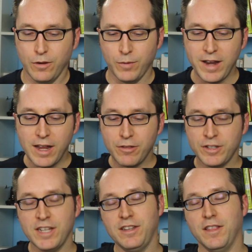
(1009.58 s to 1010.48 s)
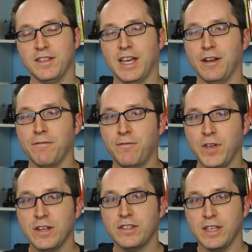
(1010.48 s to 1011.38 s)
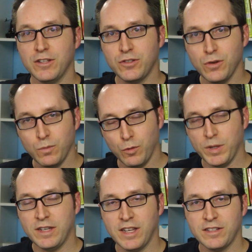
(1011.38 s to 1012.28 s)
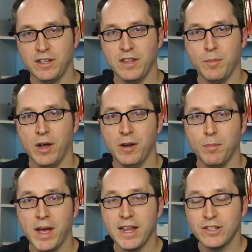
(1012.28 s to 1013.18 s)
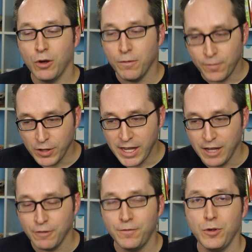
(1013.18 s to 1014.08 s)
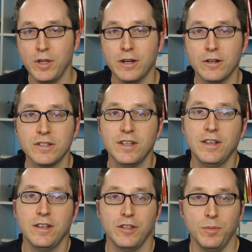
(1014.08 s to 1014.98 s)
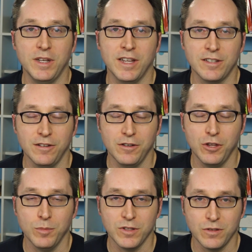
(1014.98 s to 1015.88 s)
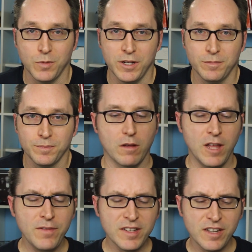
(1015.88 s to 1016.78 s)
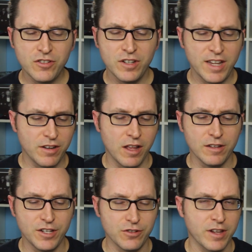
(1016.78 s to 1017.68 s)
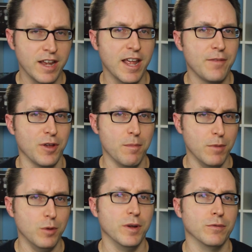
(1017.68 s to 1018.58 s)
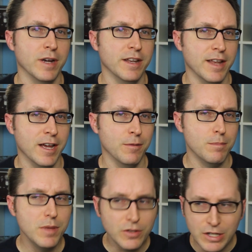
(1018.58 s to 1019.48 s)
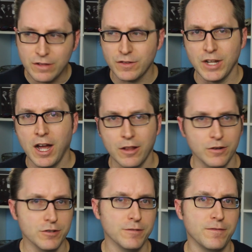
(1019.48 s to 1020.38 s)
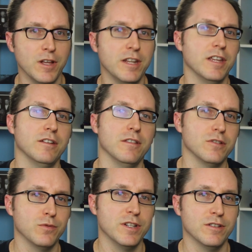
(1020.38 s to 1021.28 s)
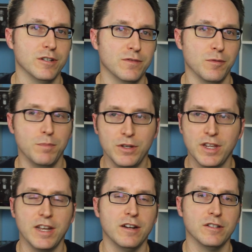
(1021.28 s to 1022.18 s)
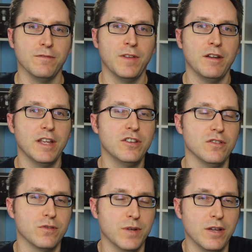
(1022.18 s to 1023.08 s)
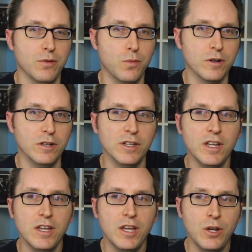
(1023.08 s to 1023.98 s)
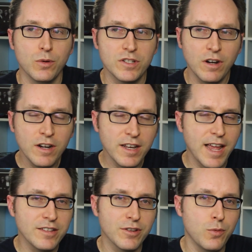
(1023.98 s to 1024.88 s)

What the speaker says: Right now they're testing these out on fish. They soon will be testing them on mice. Hopefully in a few years, they'll be tested in humans as well. Life extension technologies are kind of having a moment right now. Millions of dollars are flooding into this research from billionaires and foundations around the world who are starting to ask the